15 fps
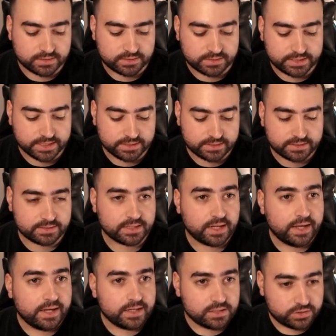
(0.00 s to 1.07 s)

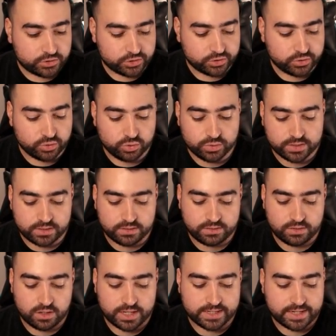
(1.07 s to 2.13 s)

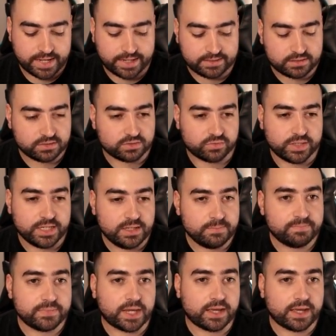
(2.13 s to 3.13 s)
62983,